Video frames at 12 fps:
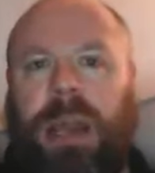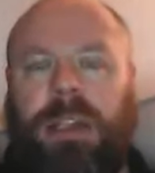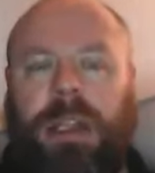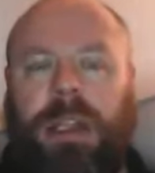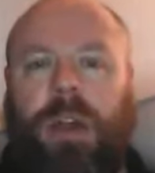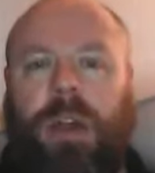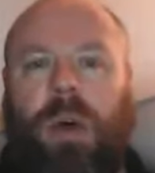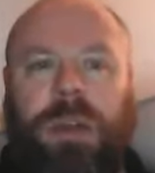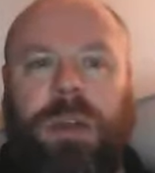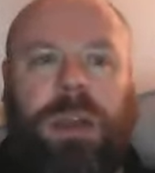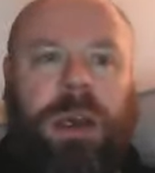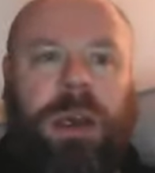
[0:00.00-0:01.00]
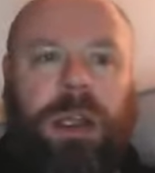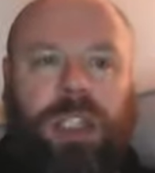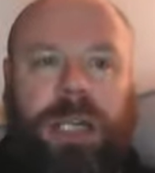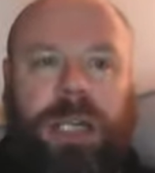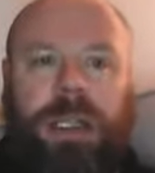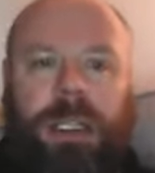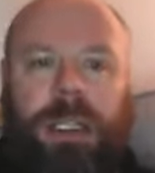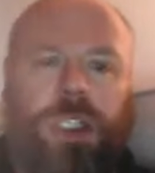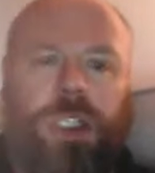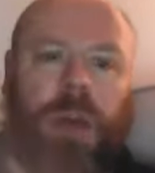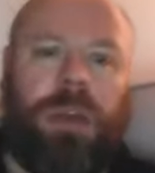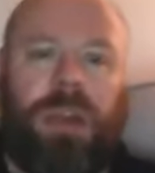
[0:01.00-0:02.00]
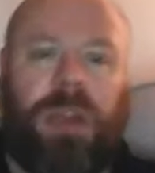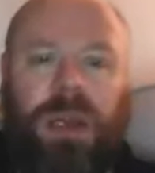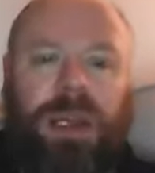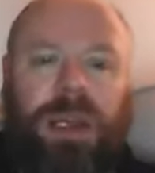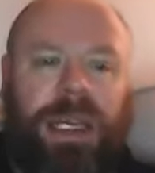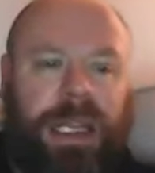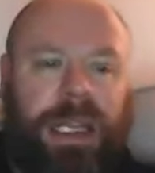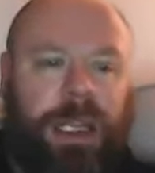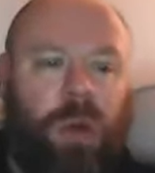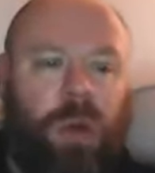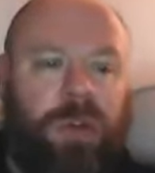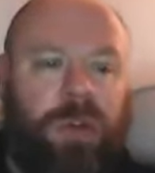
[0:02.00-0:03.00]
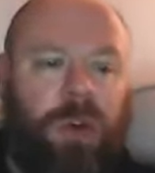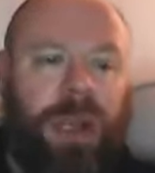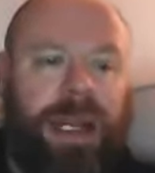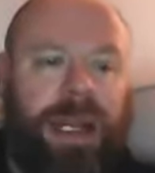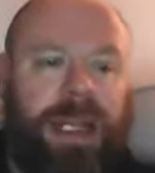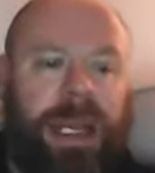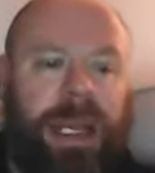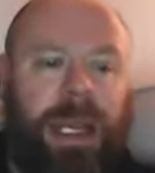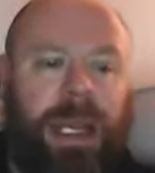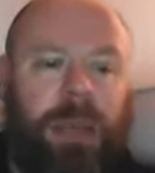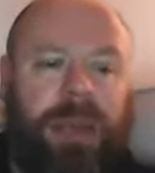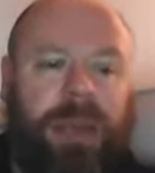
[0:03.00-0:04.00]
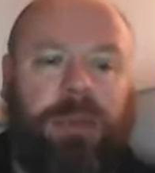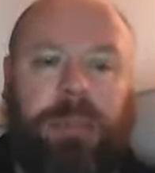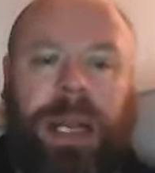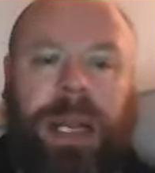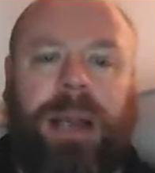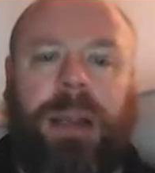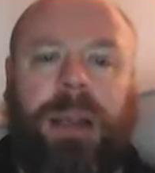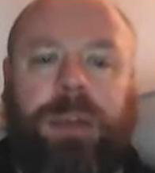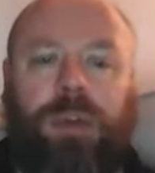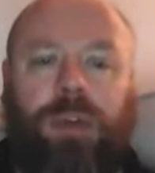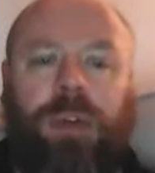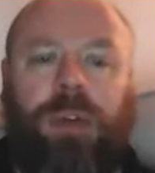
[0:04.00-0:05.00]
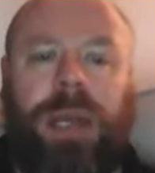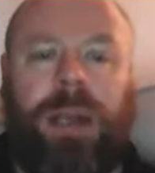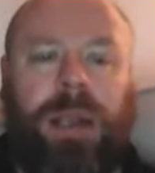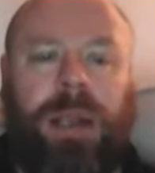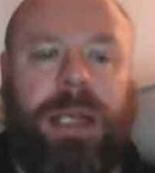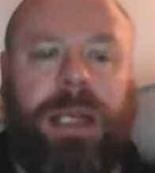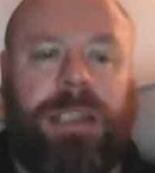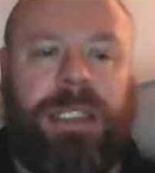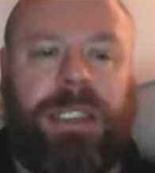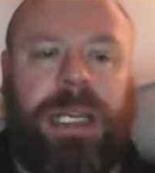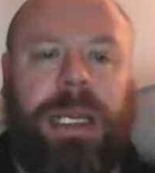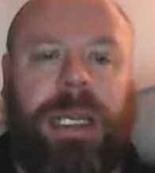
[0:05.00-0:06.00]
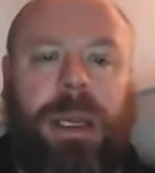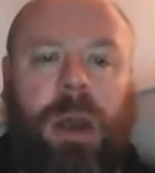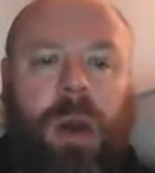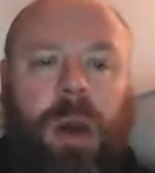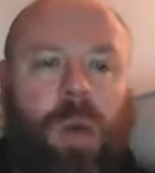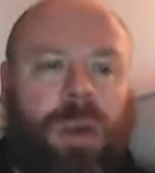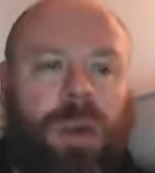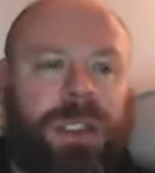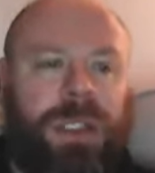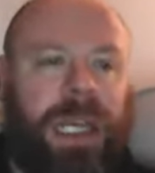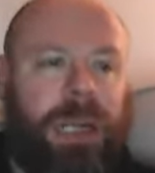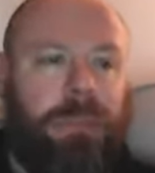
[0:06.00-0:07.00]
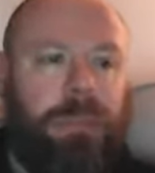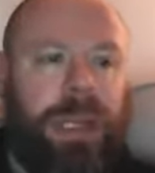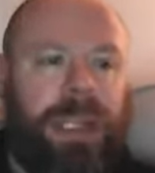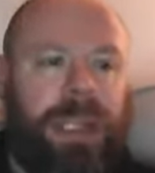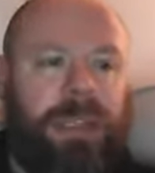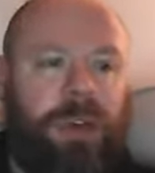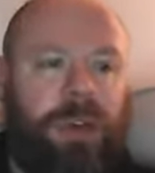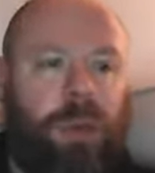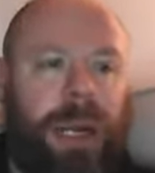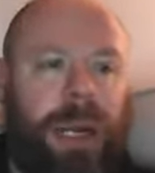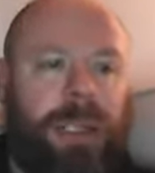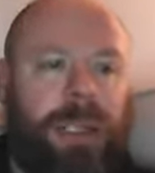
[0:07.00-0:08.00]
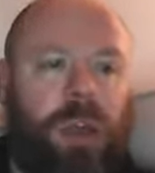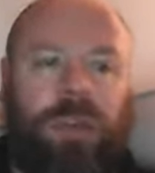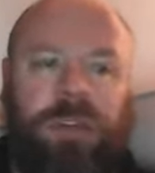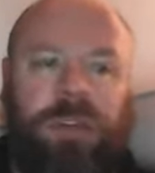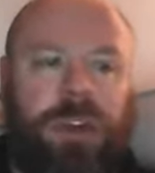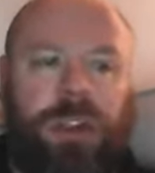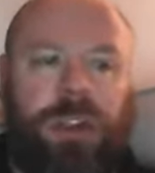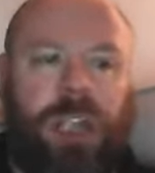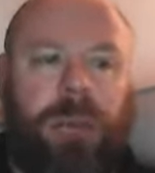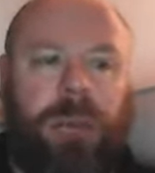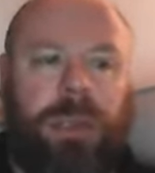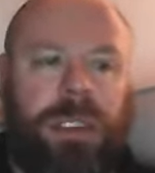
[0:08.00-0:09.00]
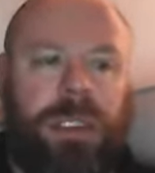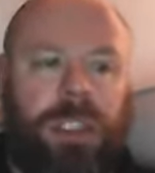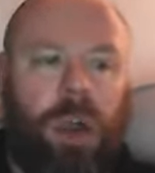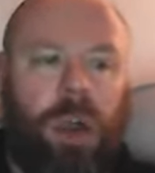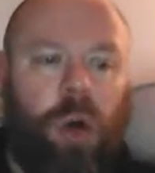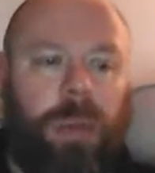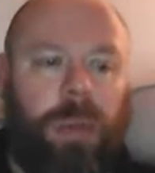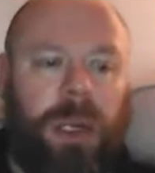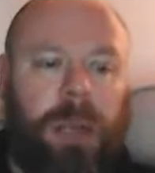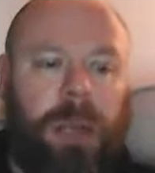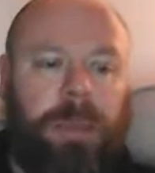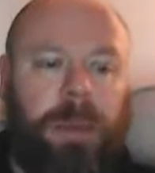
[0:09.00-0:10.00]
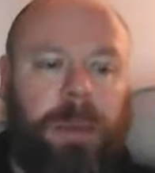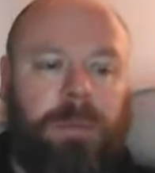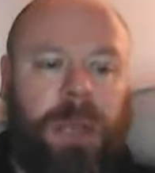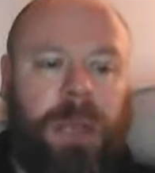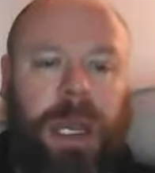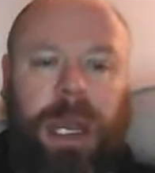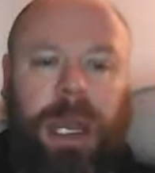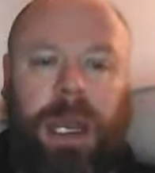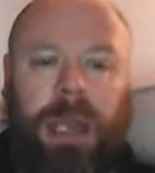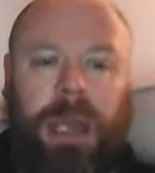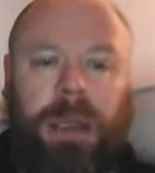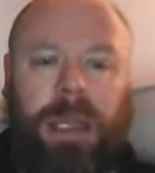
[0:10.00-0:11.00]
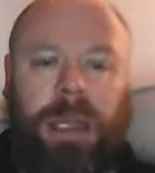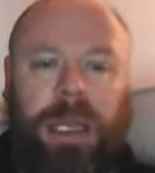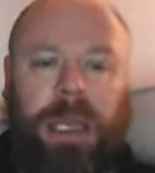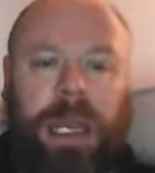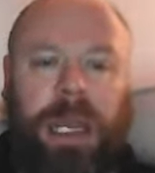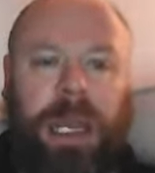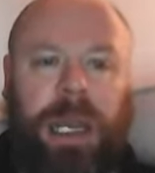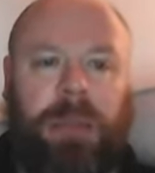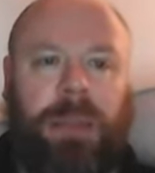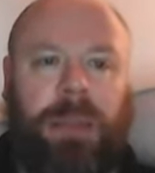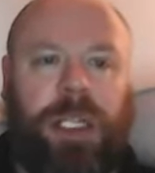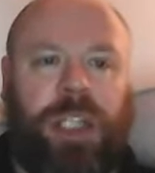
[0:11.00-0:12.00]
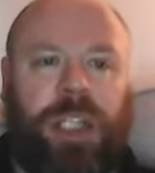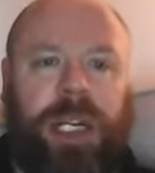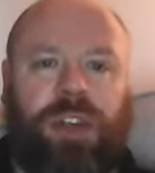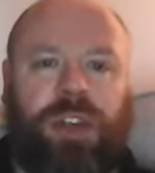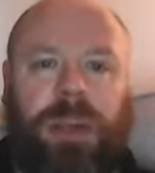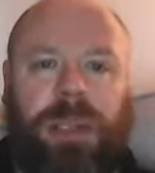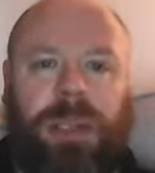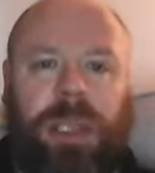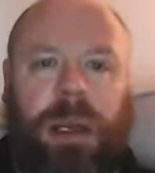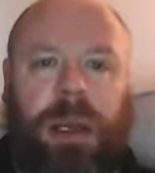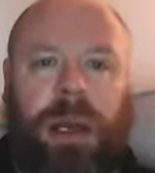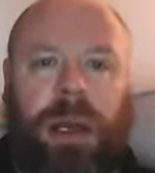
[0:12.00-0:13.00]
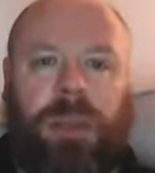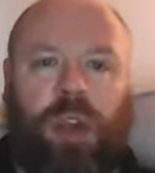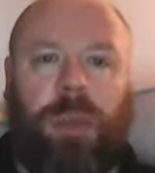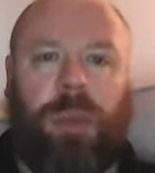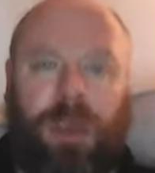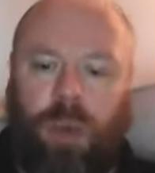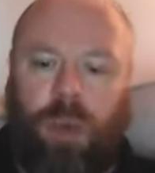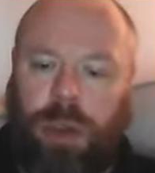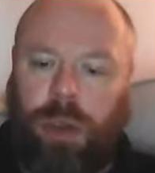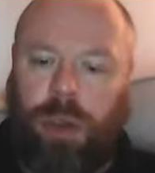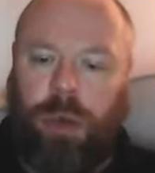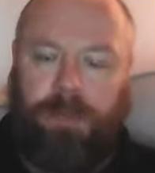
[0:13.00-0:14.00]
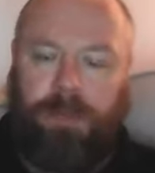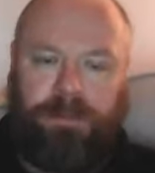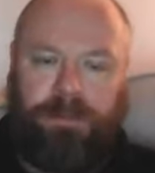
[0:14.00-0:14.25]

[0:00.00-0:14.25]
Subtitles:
to the north, jet to the south. You get the overall idea here. But if we play it through here, you can see what's taking place. If I go back to the overview chart, because it's not opening up the jet stream as I was hoping it would do.